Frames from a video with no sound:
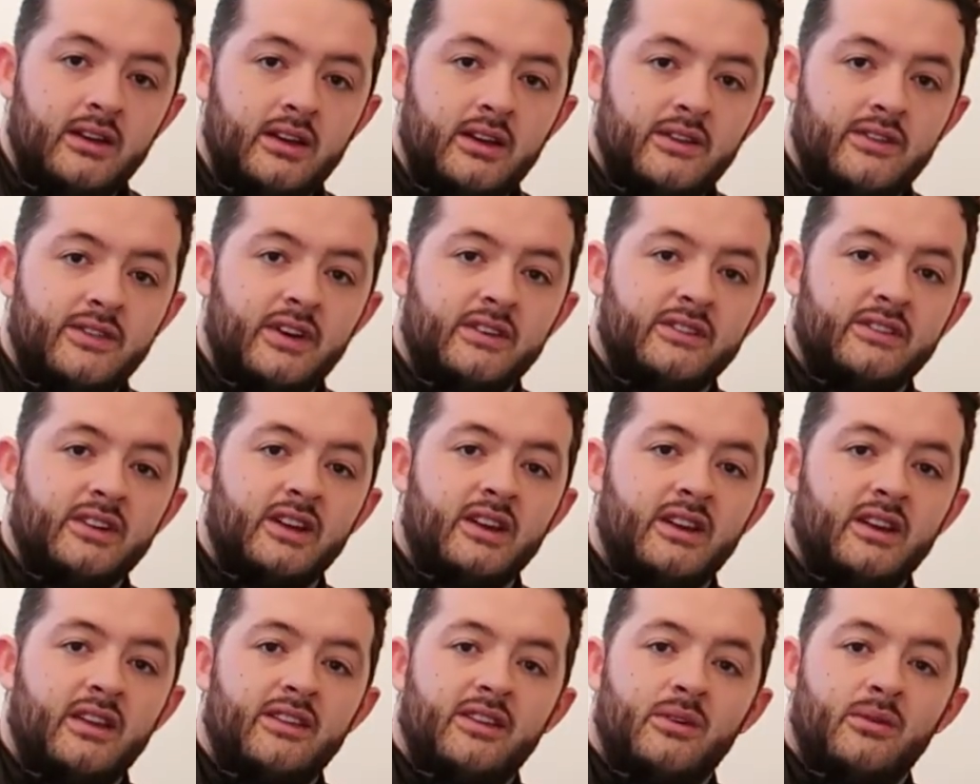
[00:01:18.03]
if they've
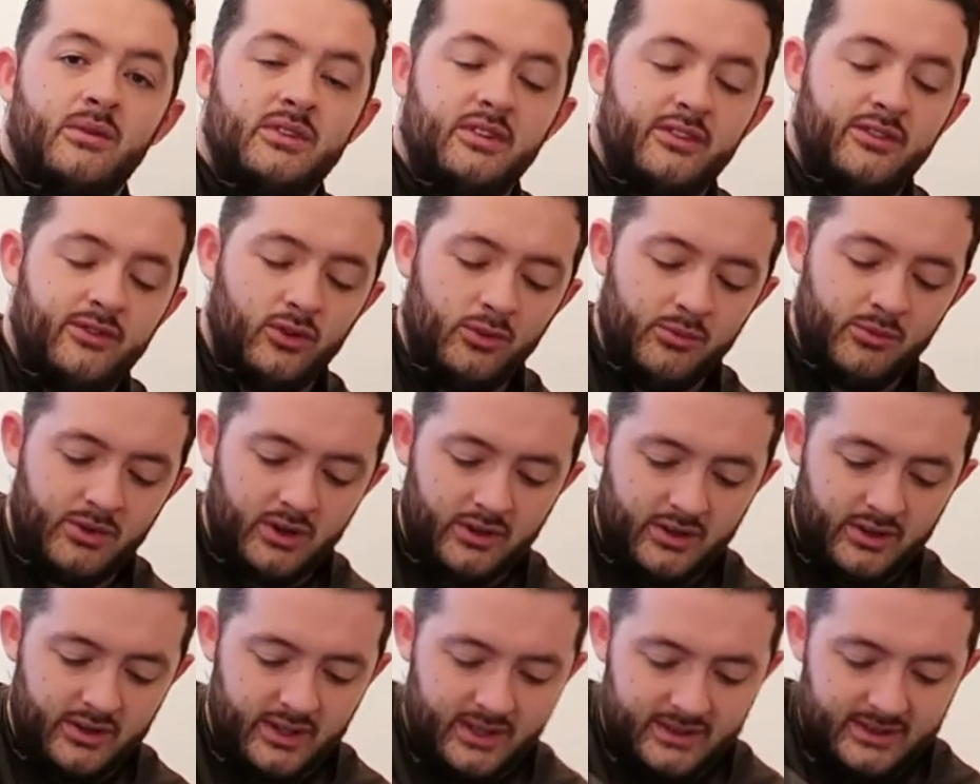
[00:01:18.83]
done anything with the
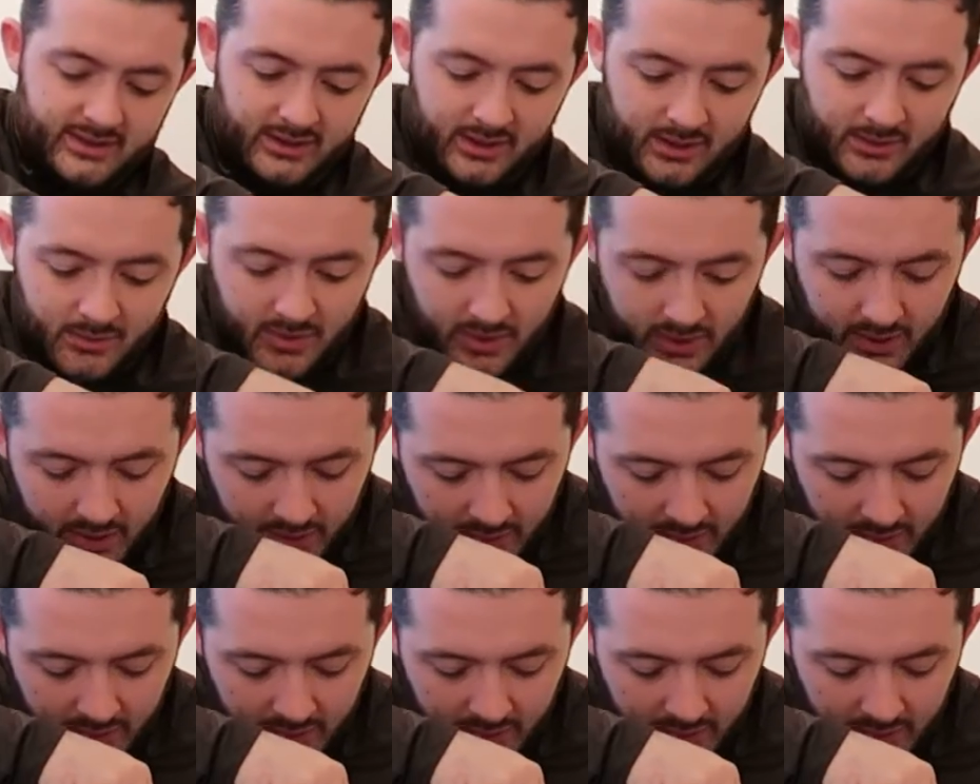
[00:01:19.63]
formula in that time.